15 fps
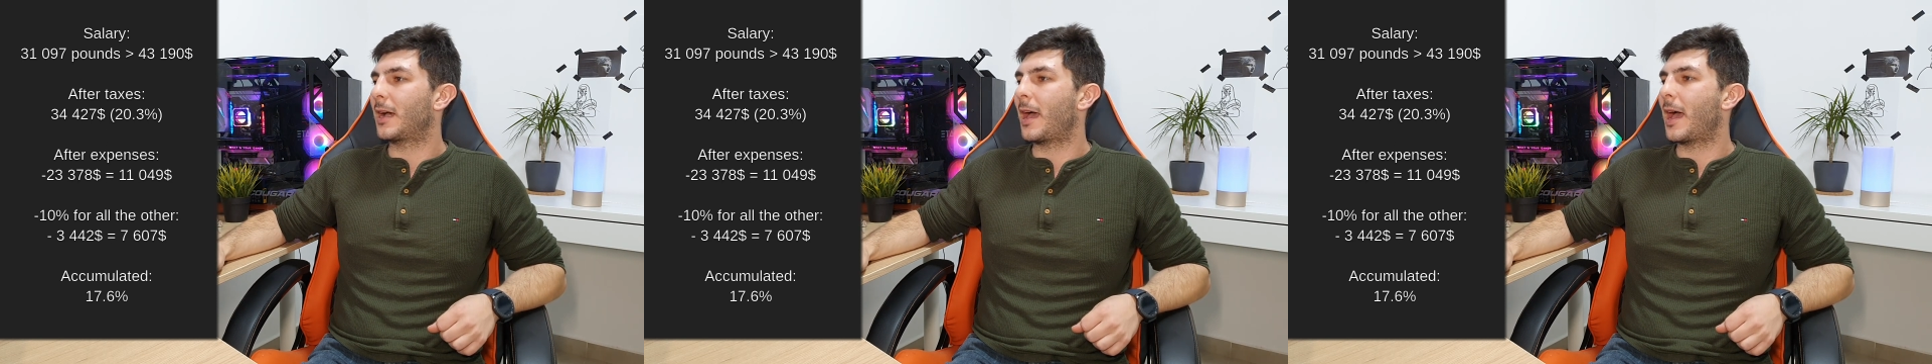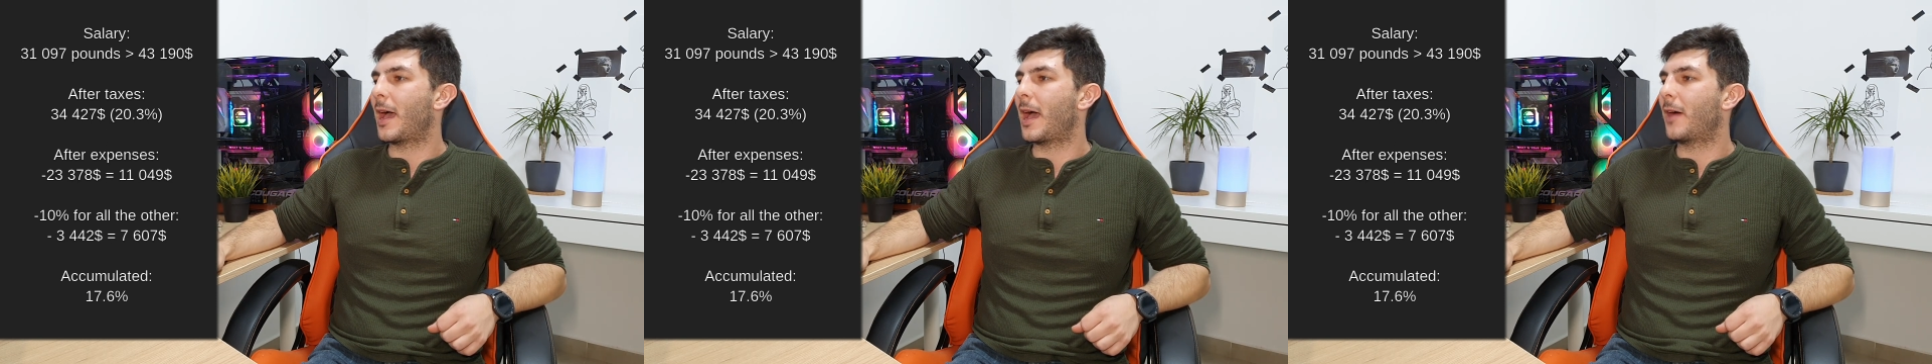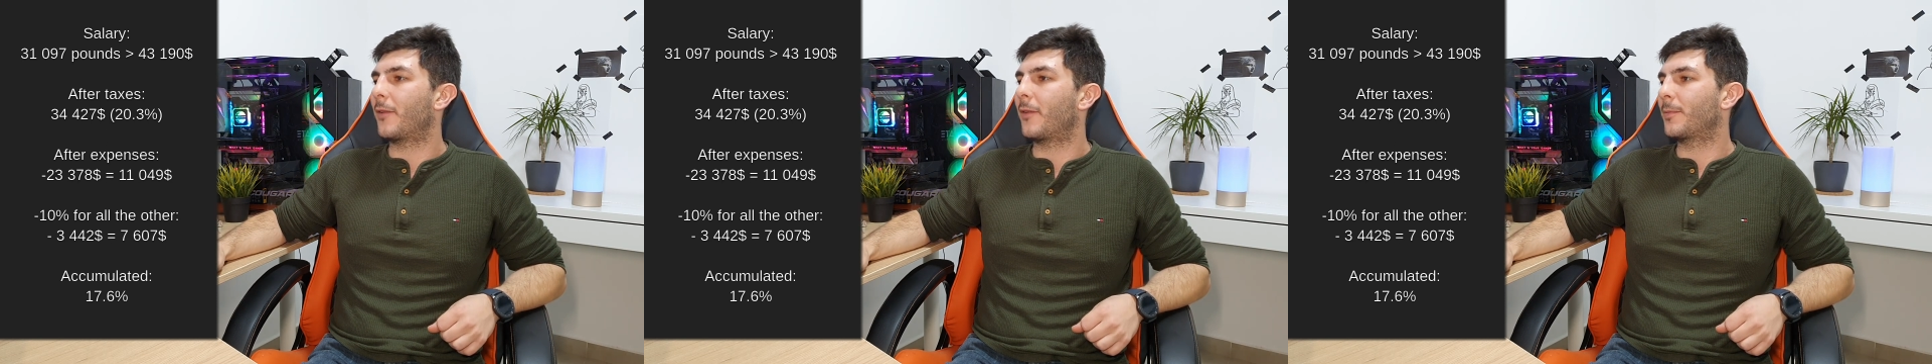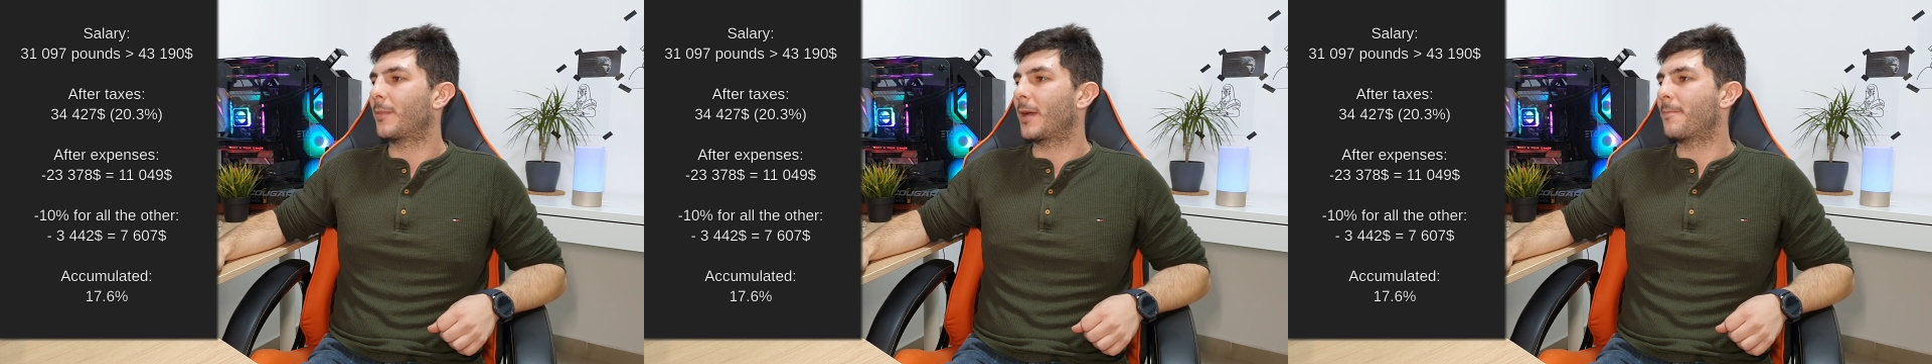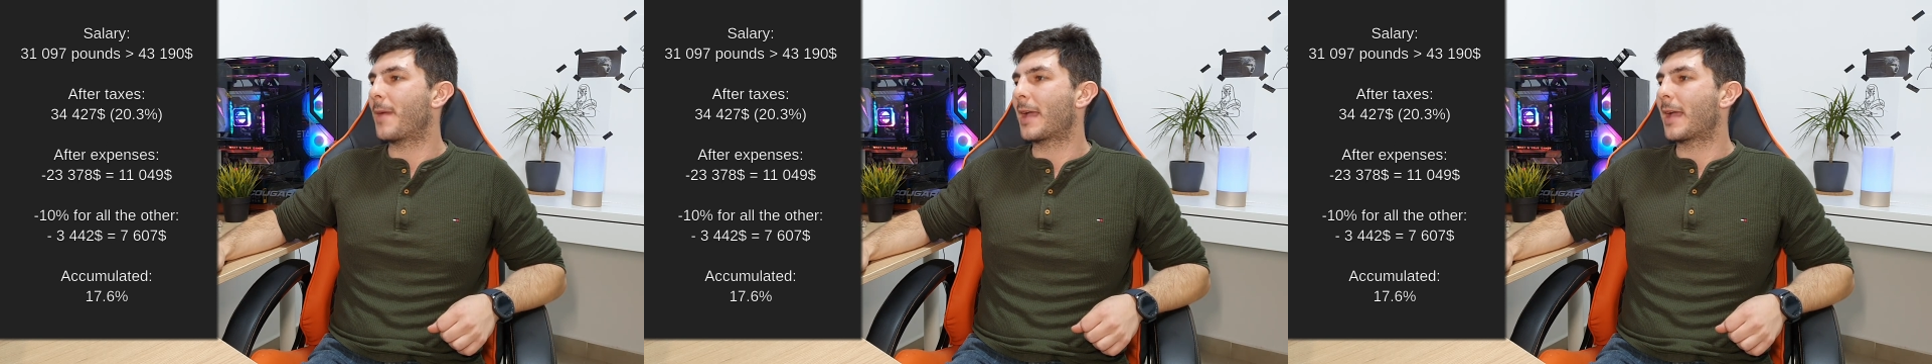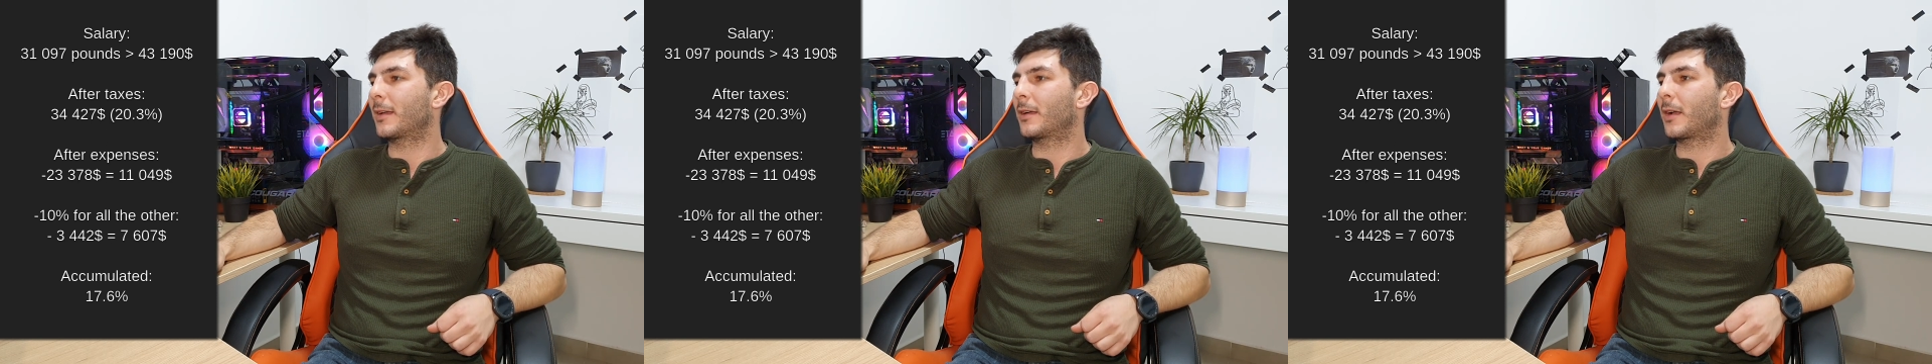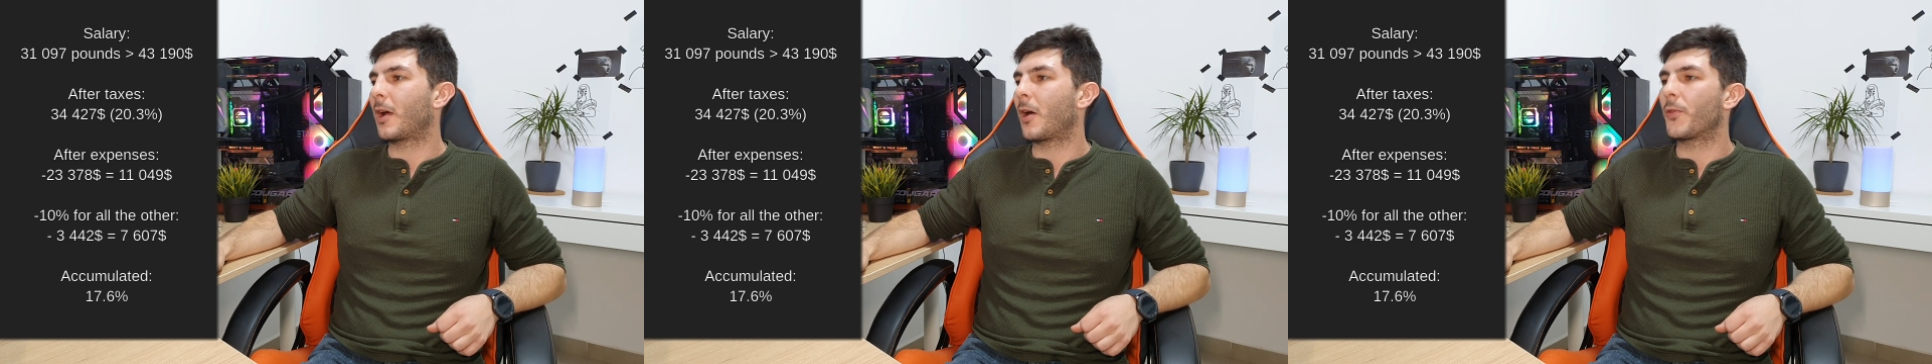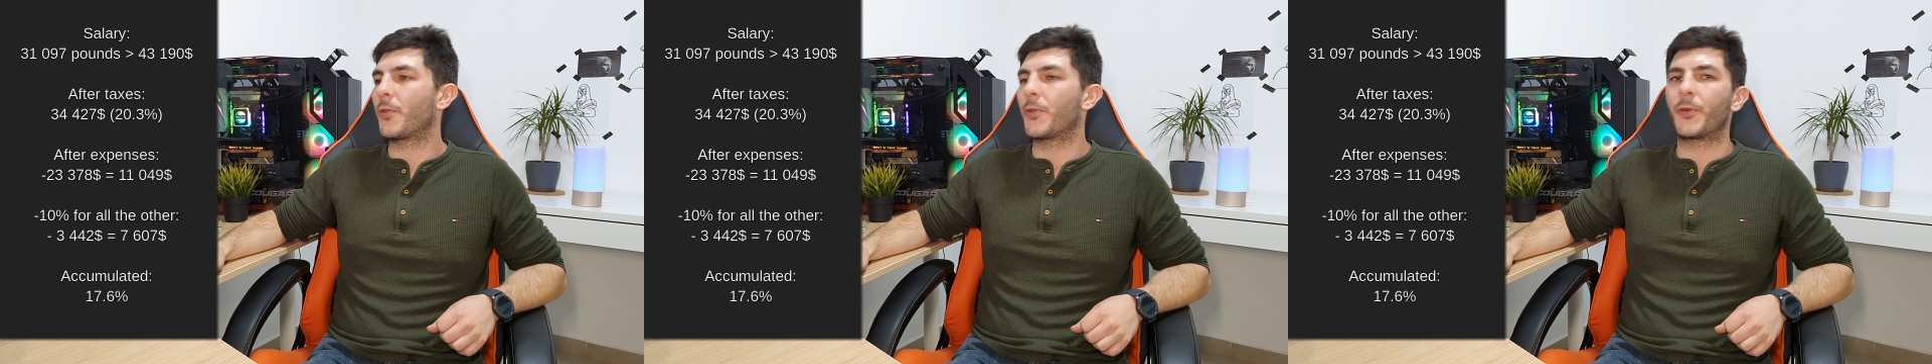I have on my bank
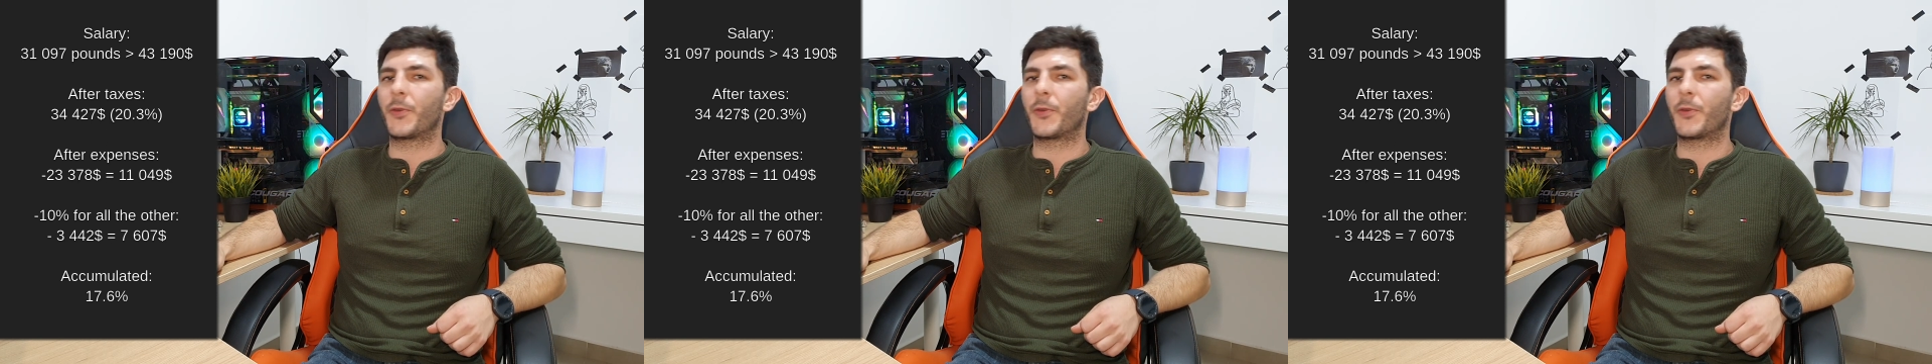account